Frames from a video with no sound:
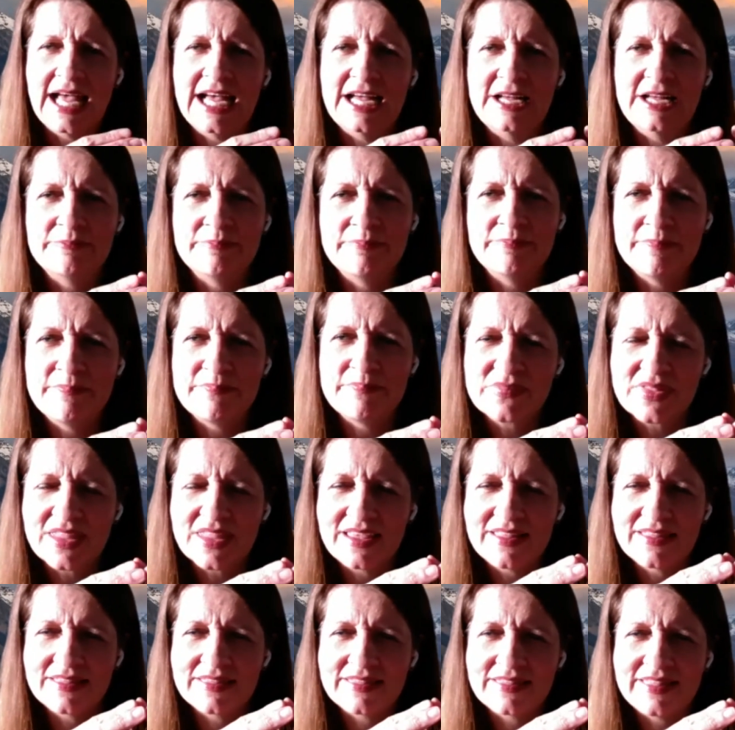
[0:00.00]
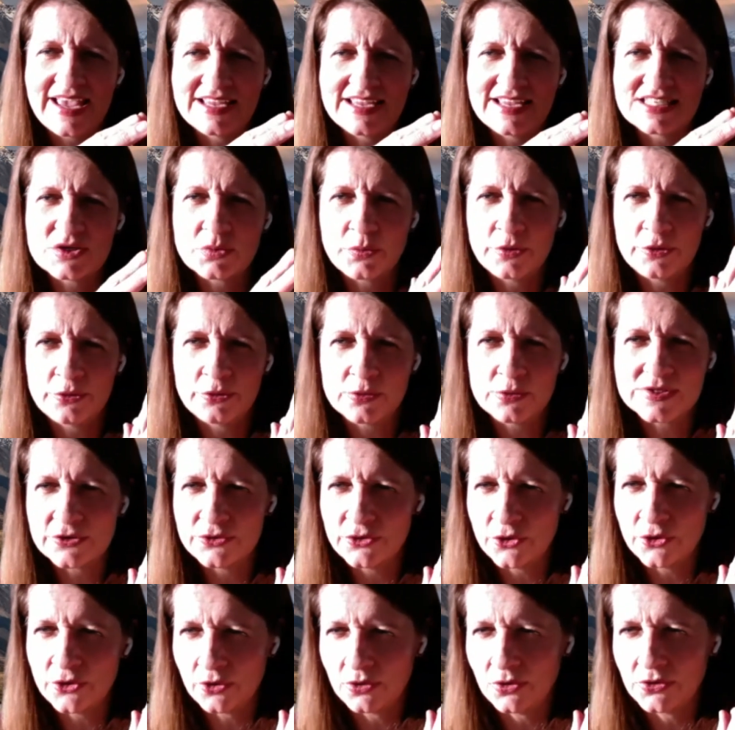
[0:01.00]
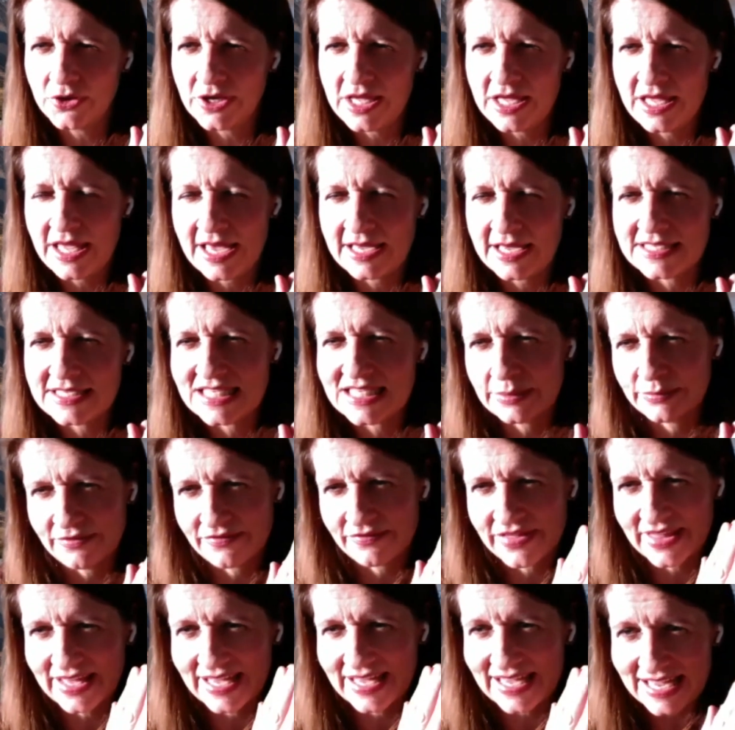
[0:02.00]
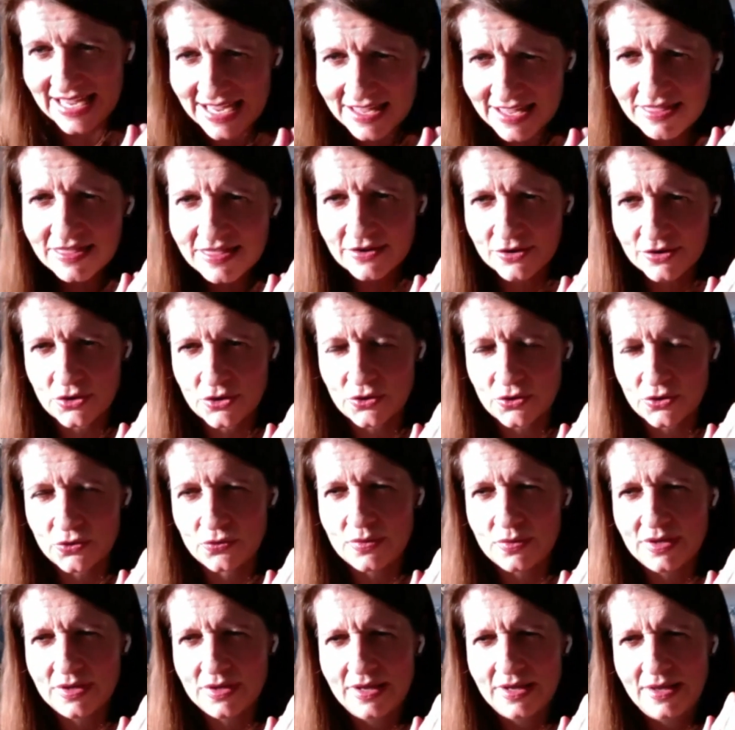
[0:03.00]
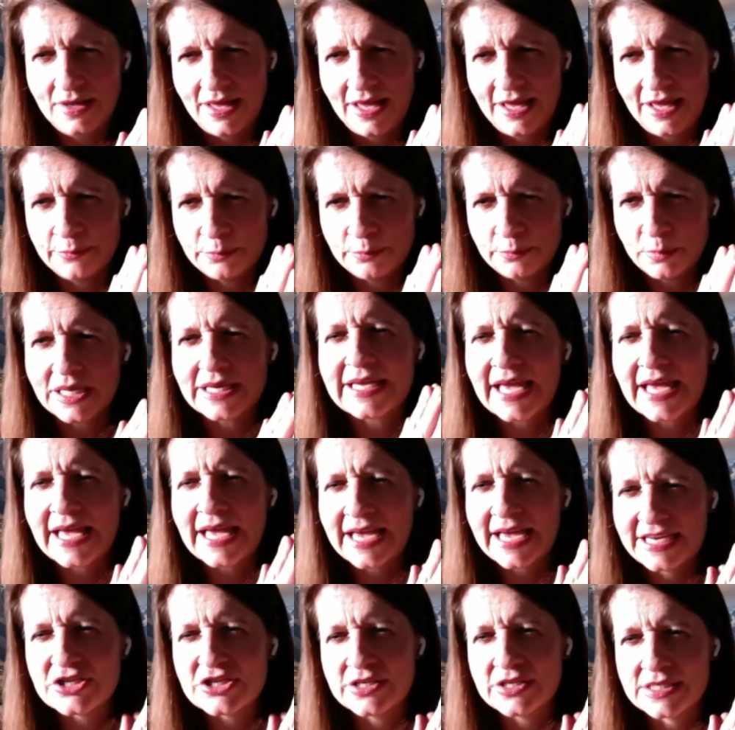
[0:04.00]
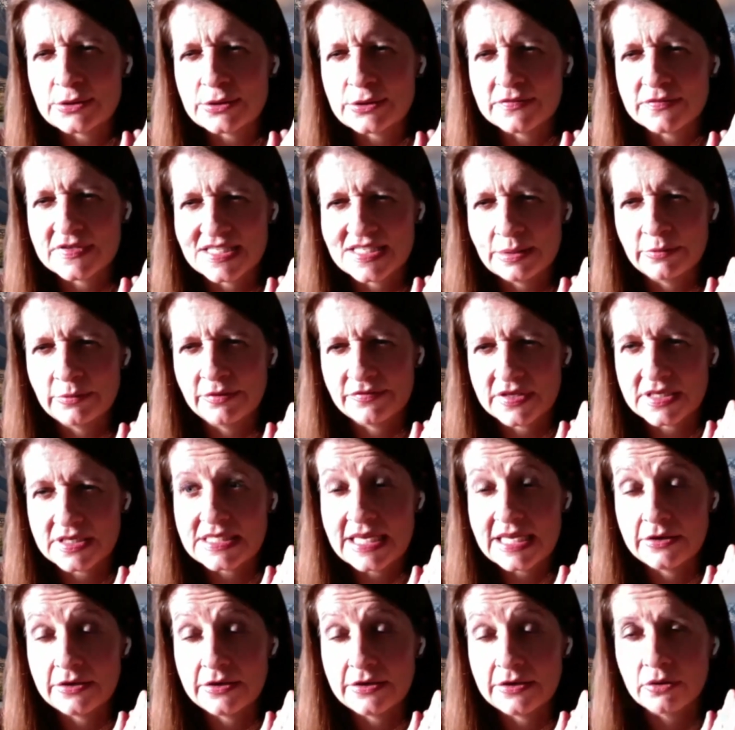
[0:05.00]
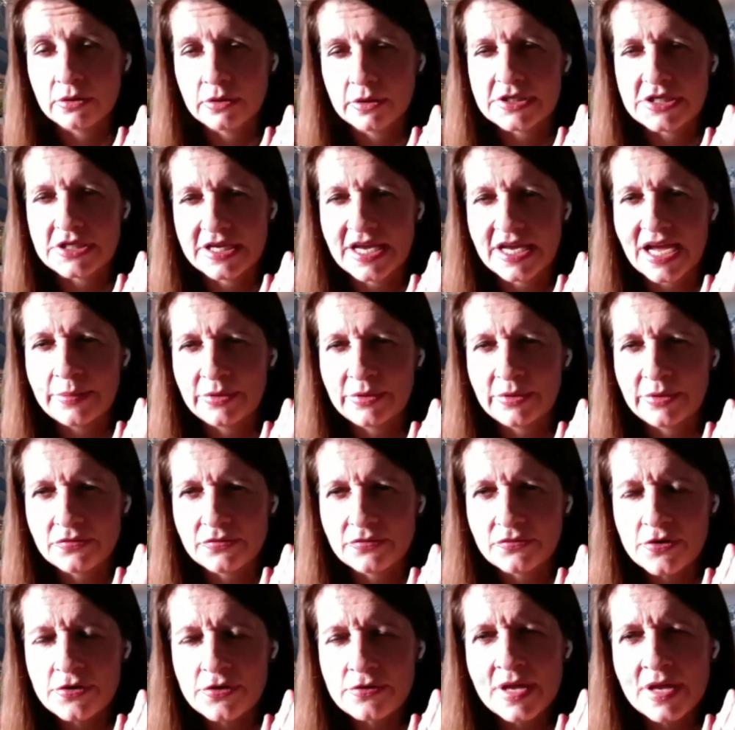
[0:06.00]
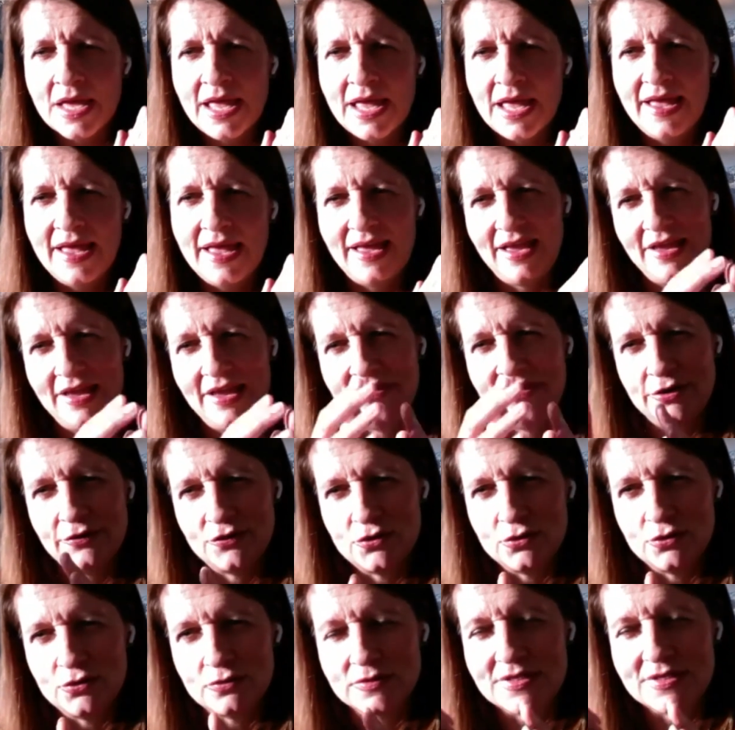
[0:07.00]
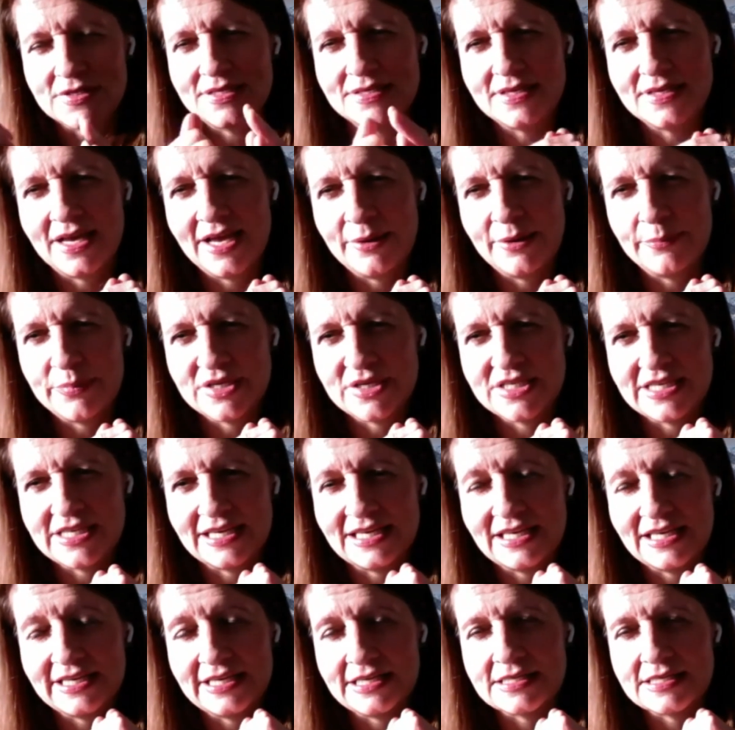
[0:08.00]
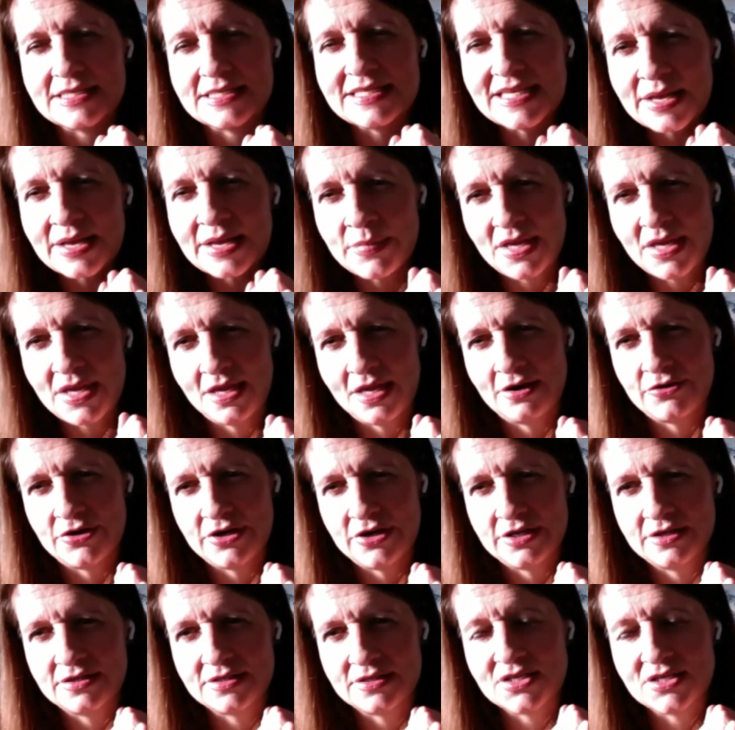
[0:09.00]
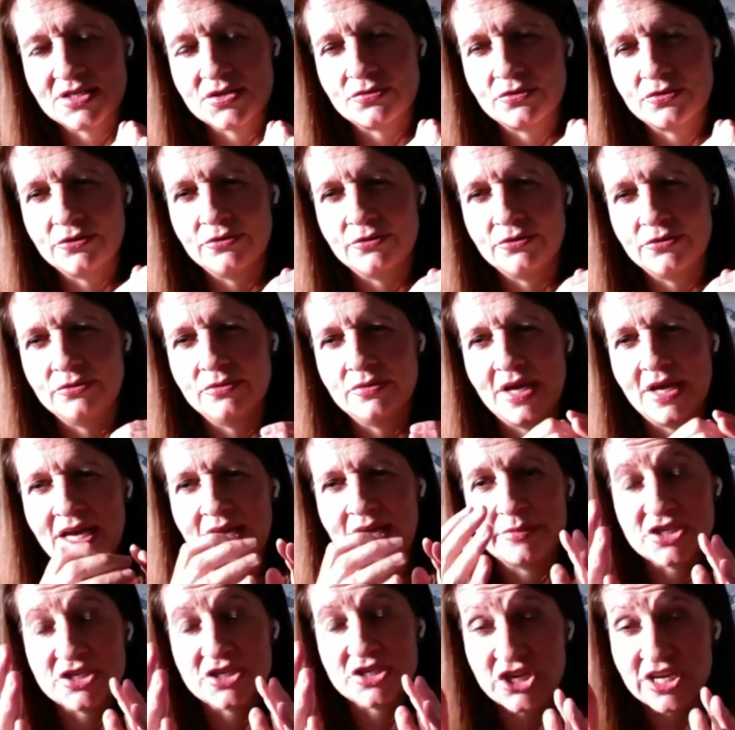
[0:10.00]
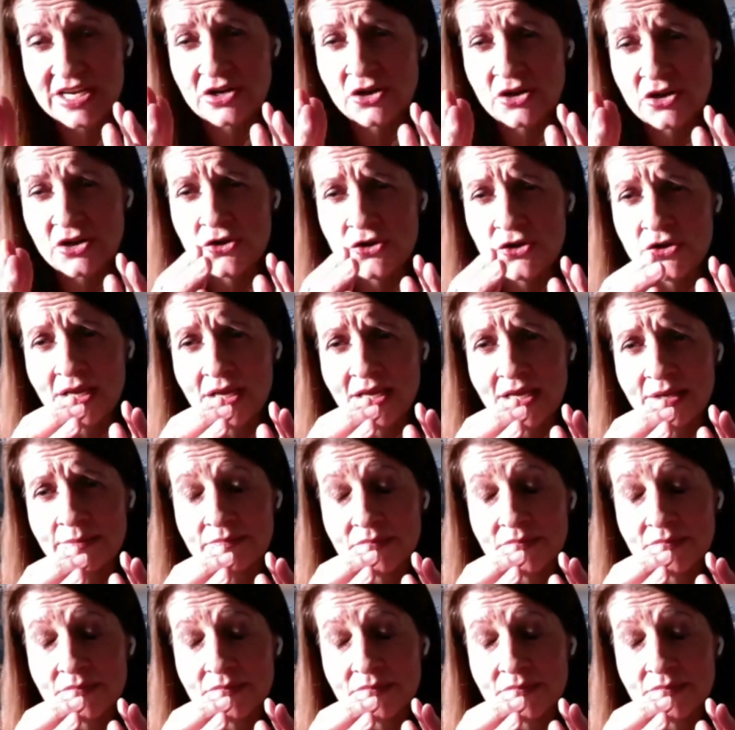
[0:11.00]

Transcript: that, we're also not looking at some of the ethical implications of some of the technology coming through. And then of course, particularly in some areas through machine learning